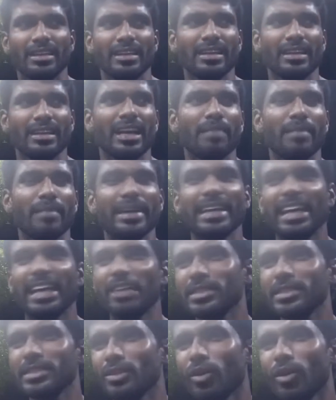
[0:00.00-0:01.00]
Yeah, my
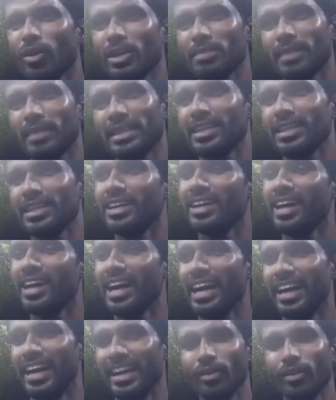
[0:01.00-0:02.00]
aim is gold, but uh,
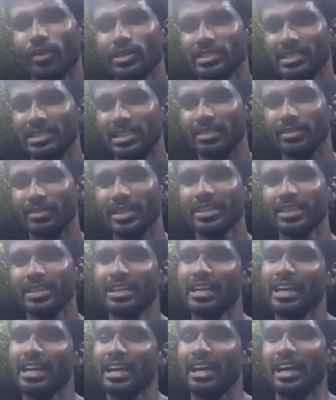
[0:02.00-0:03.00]
I got silver.
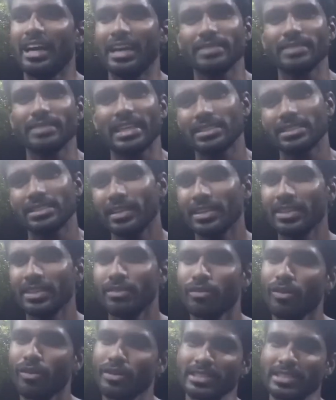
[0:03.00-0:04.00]
I'm satisfied
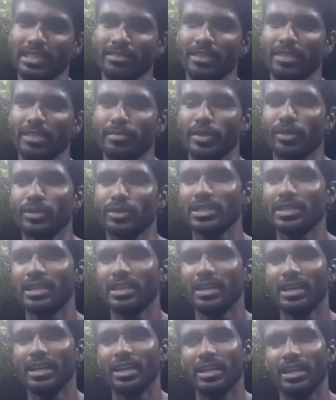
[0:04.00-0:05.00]
for silver because
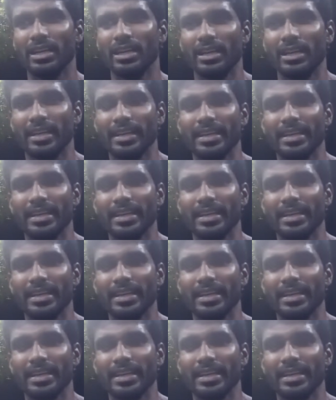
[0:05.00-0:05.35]
uh,